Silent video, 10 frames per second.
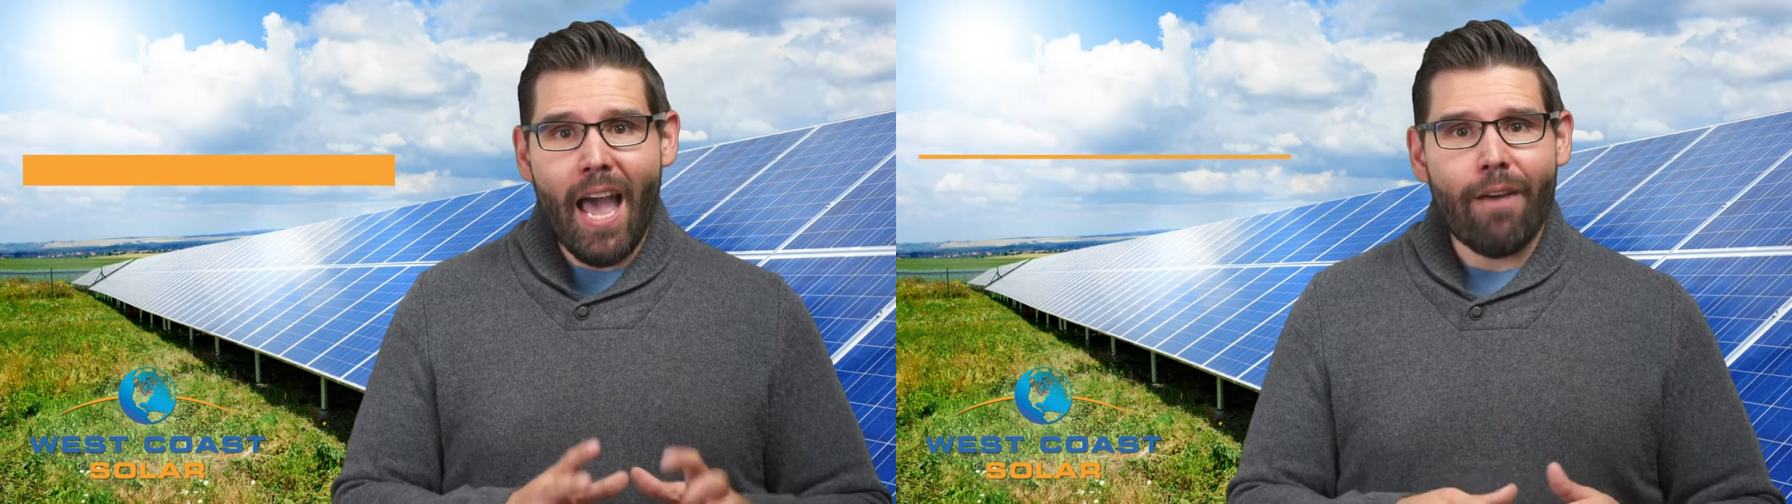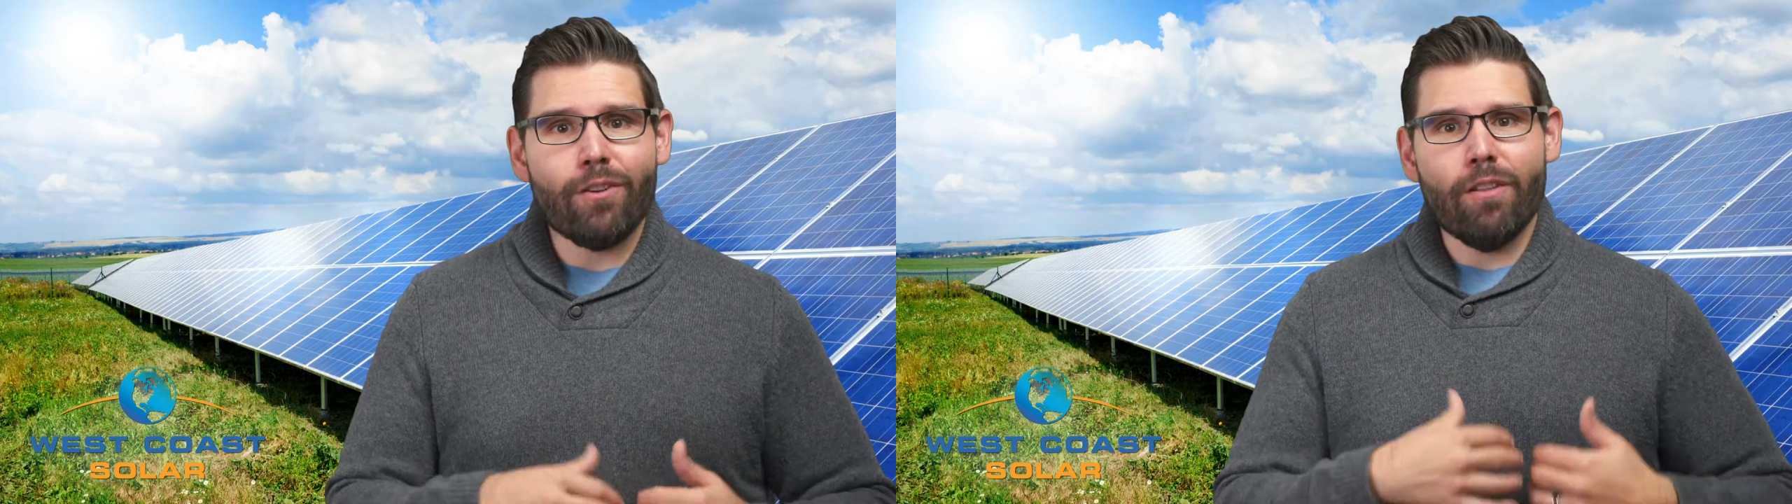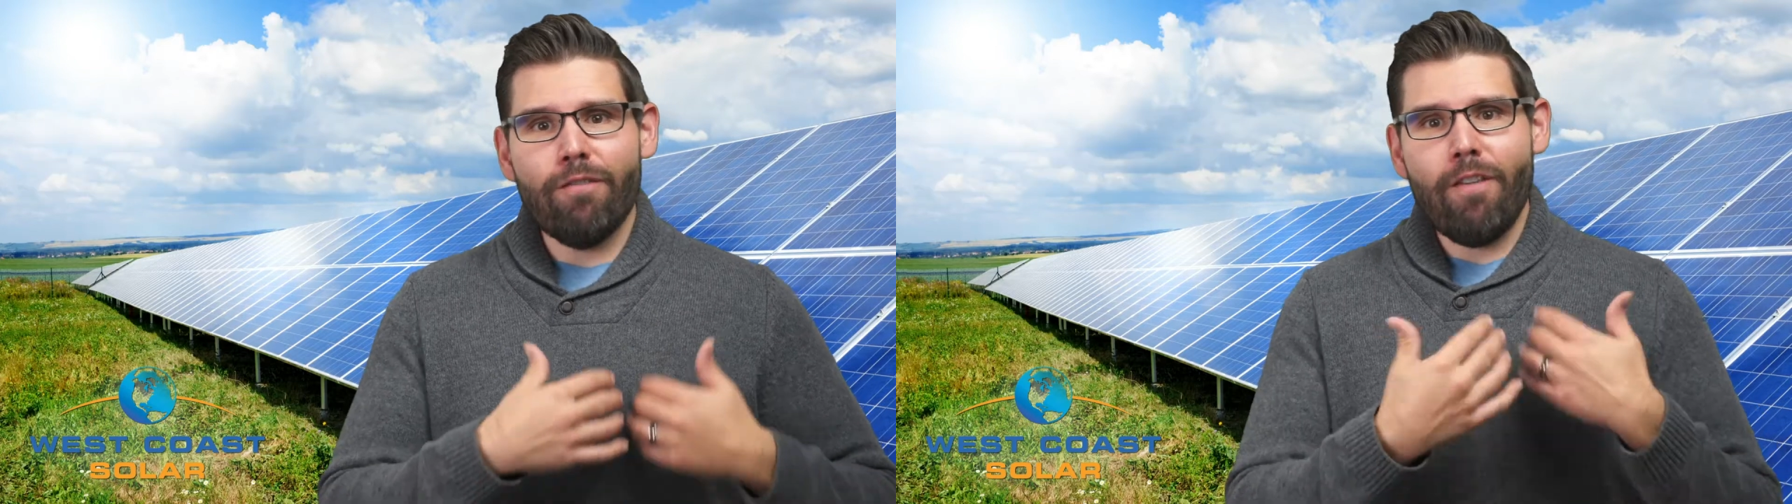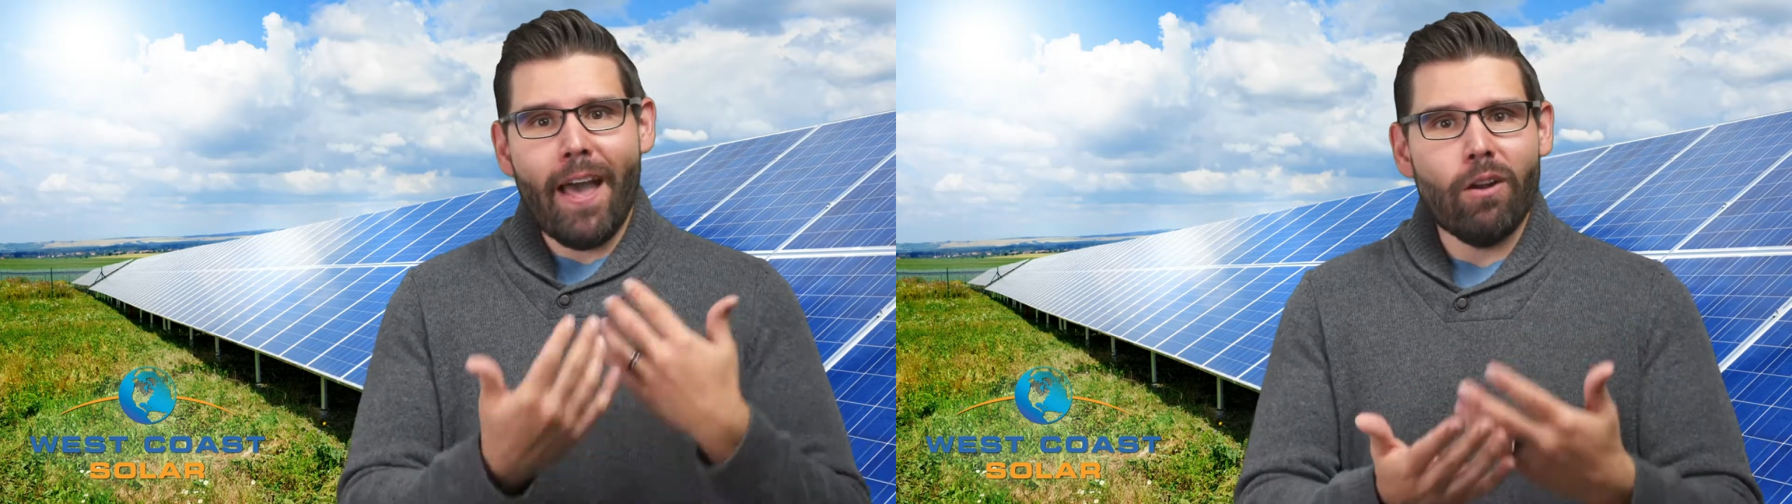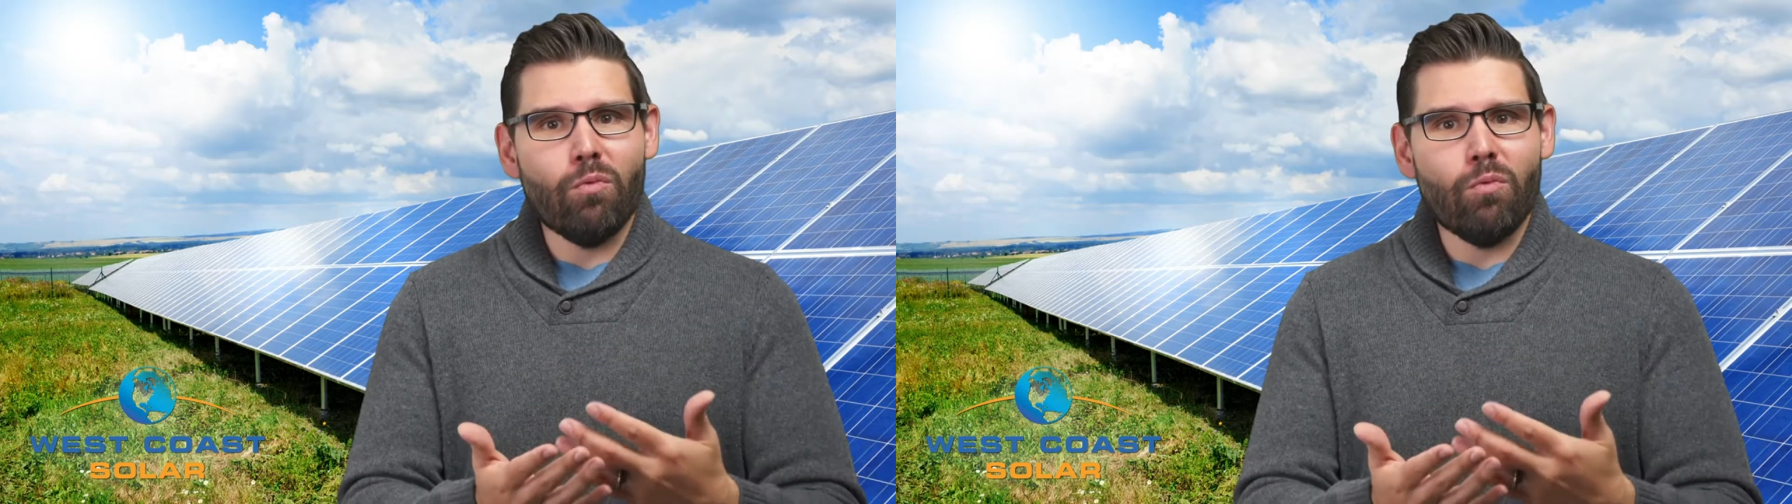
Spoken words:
after the final